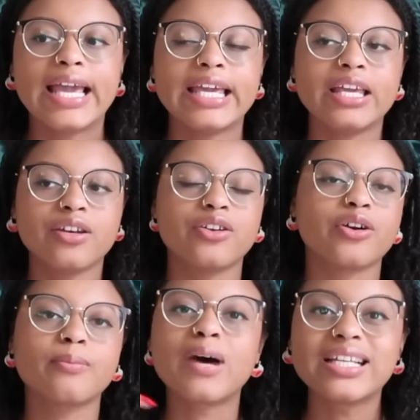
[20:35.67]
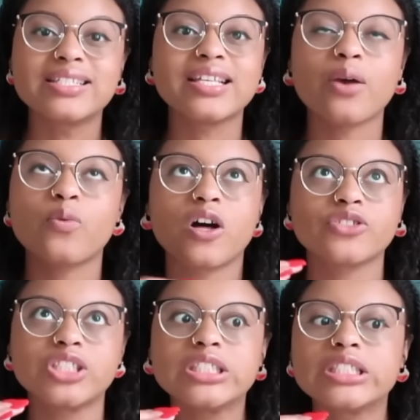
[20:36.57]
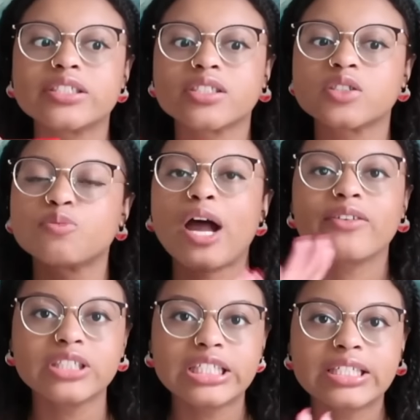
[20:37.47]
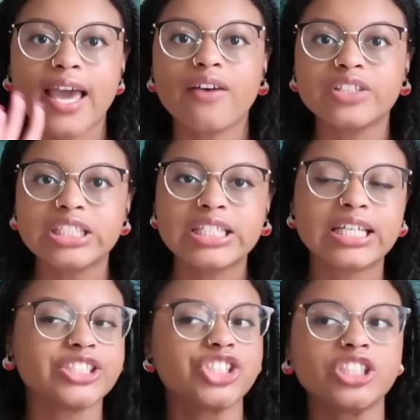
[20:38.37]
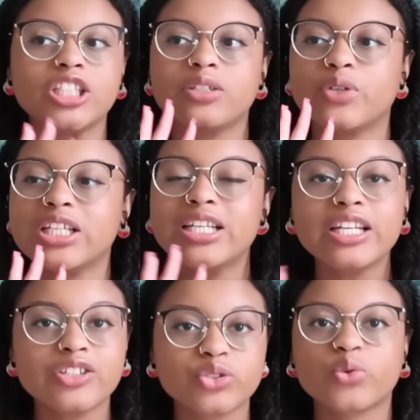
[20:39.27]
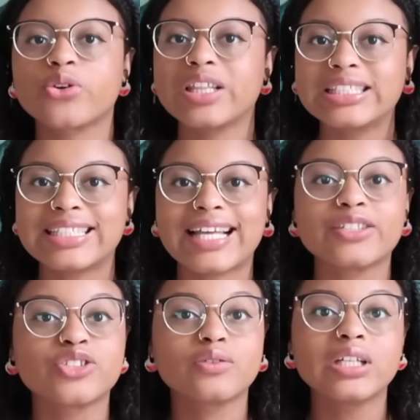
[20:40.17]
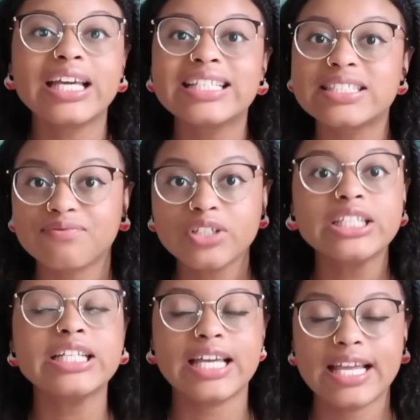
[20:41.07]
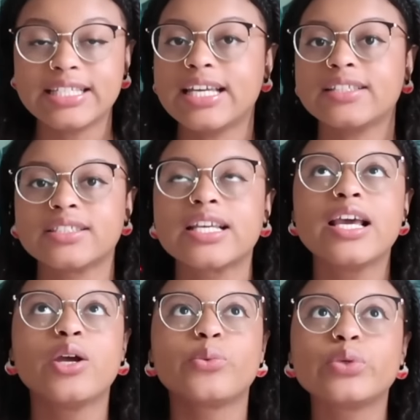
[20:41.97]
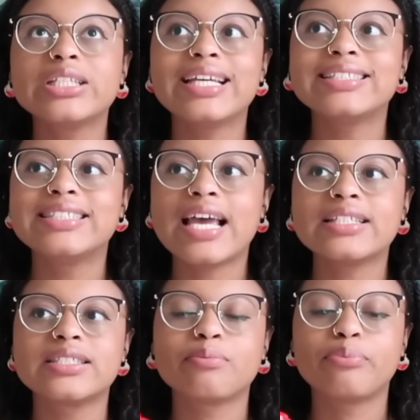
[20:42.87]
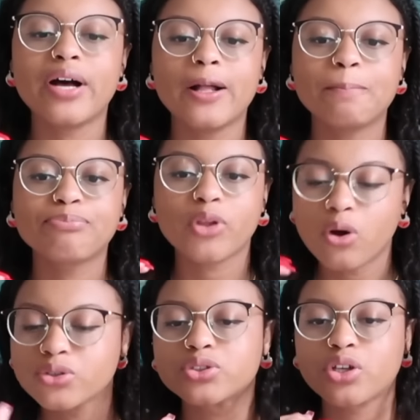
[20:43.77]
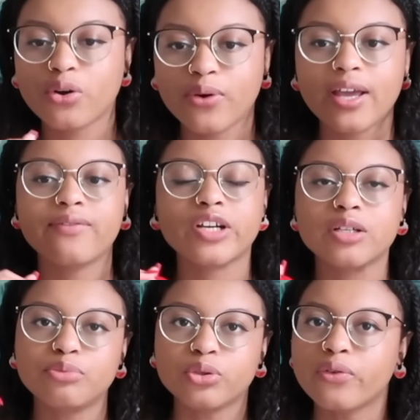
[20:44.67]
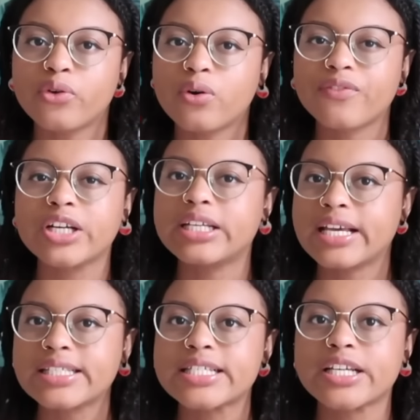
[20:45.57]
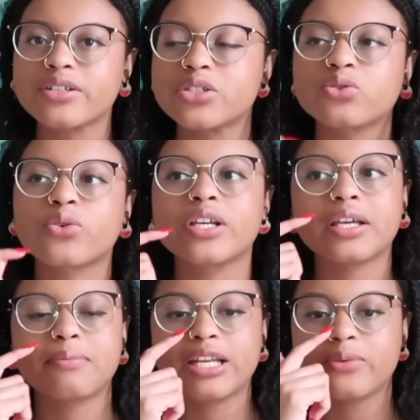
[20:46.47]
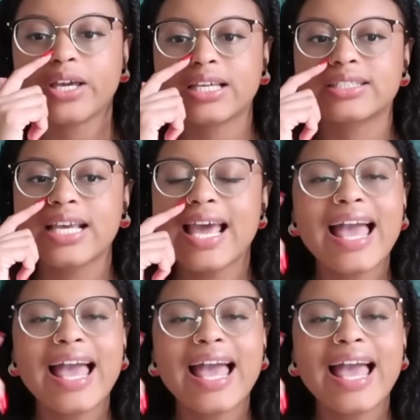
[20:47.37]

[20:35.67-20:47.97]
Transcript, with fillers: in her mindset while she is spiraling heavily and she's dealing with an eating disorder and things like that so it's really intense really intense but also a very beautiful, very necessary story in many ways.